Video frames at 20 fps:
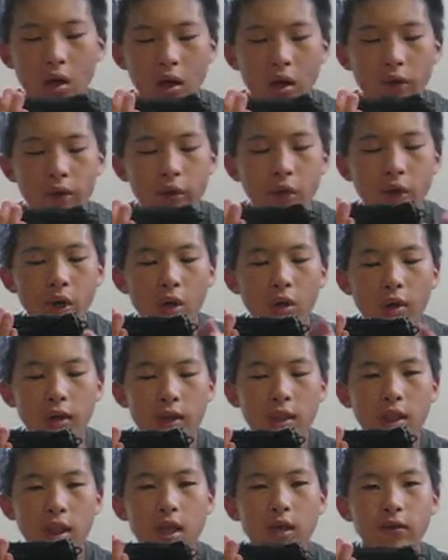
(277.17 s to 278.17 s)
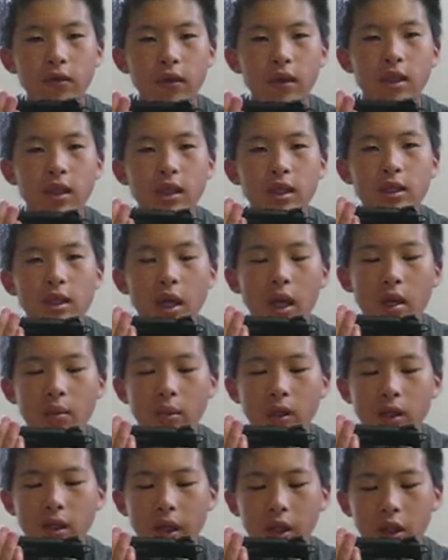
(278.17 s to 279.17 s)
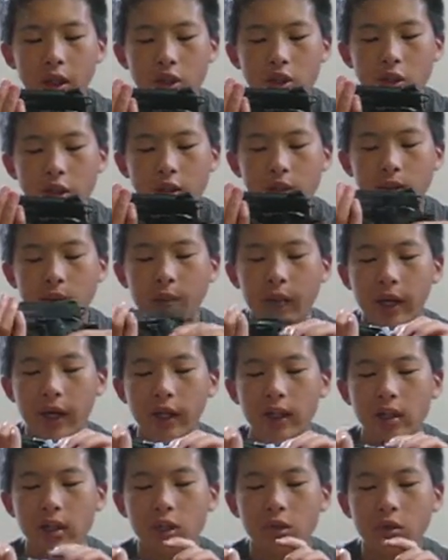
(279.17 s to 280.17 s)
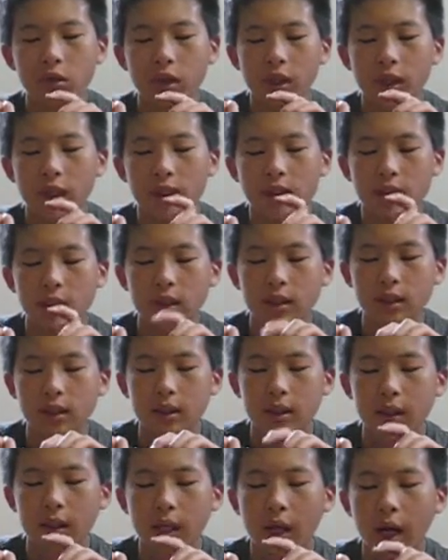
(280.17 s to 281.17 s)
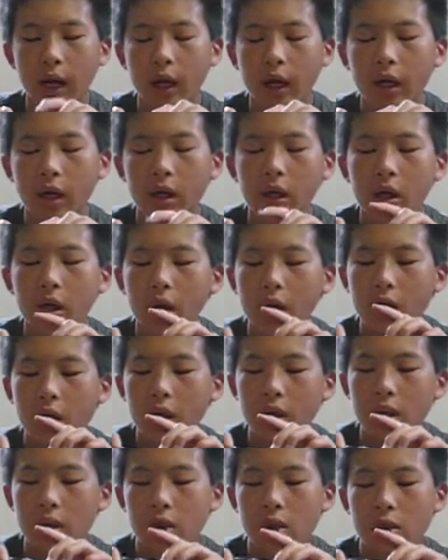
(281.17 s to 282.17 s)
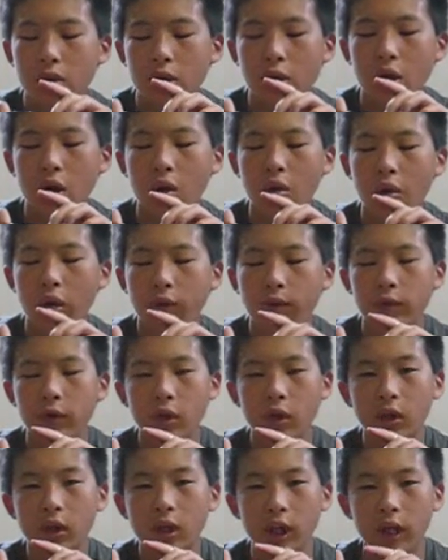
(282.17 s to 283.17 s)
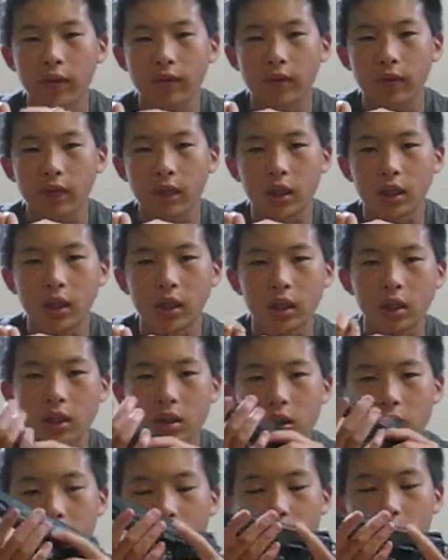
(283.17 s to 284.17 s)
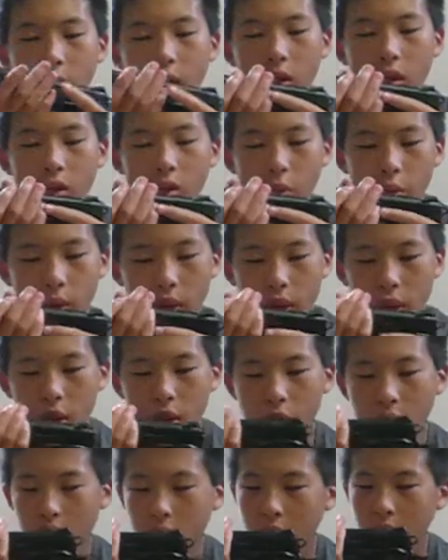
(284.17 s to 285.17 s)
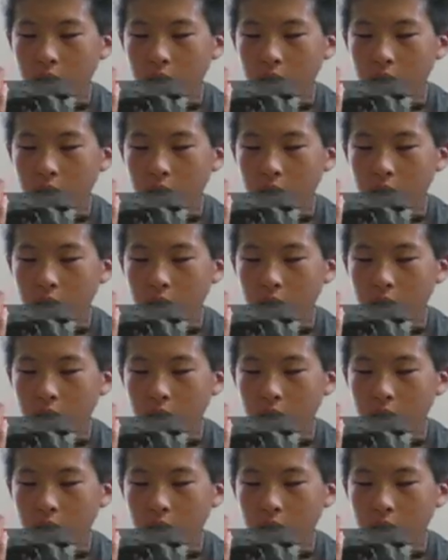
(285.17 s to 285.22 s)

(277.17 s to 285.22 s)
Even though the safety is ambidextrous, the magazine release is not. So if you're a lefty, it's going to be a little weird